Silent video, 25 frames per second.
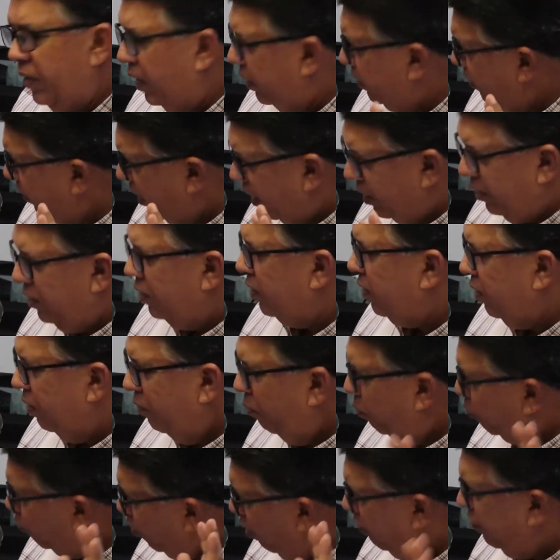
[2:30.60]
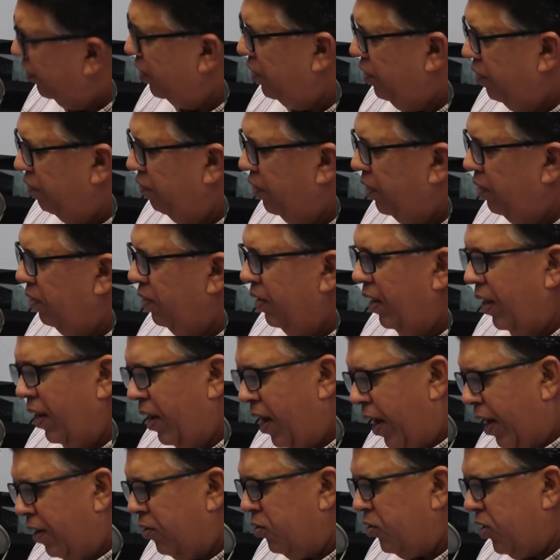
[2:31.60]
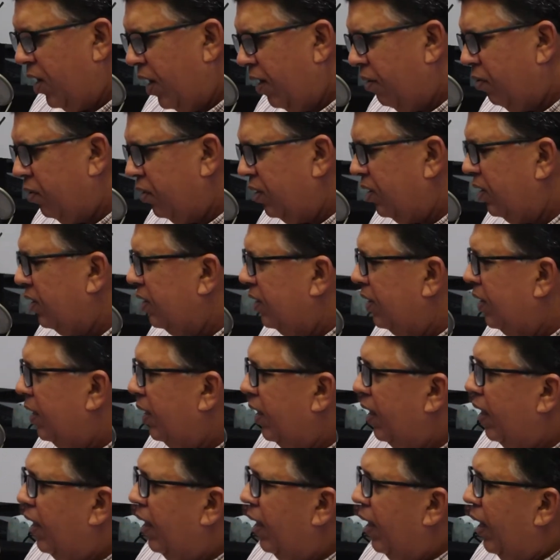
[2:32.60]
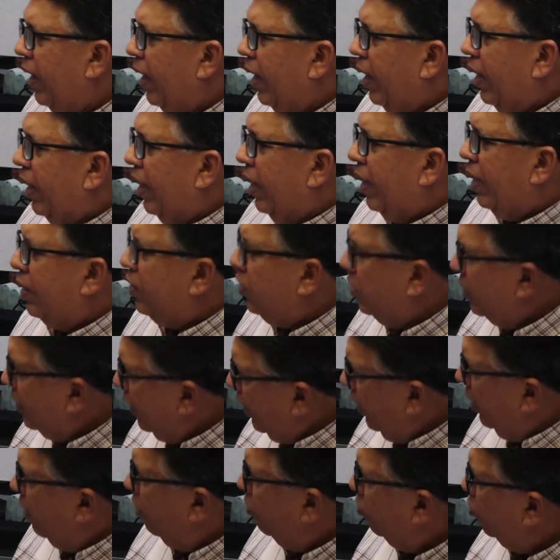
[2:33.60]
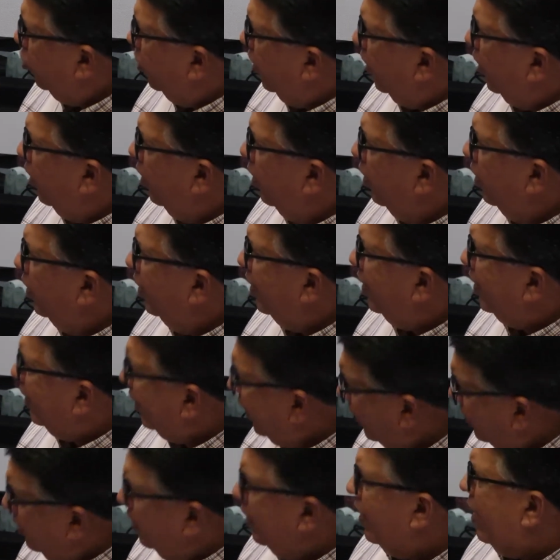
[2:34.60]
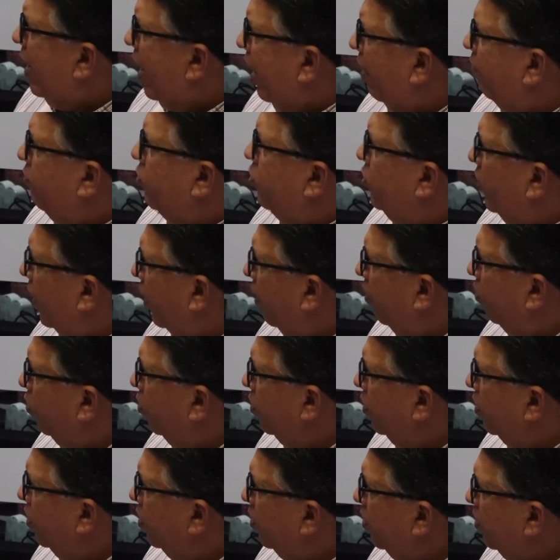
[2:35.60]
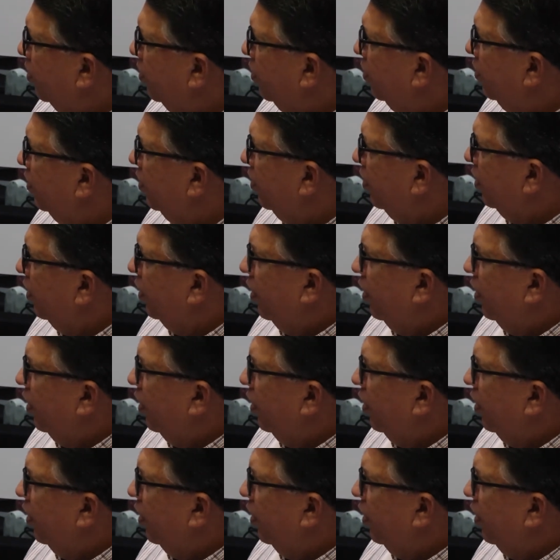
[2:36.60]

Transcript: That's profit driven and shareholders. A CLG doesn't have shareholders.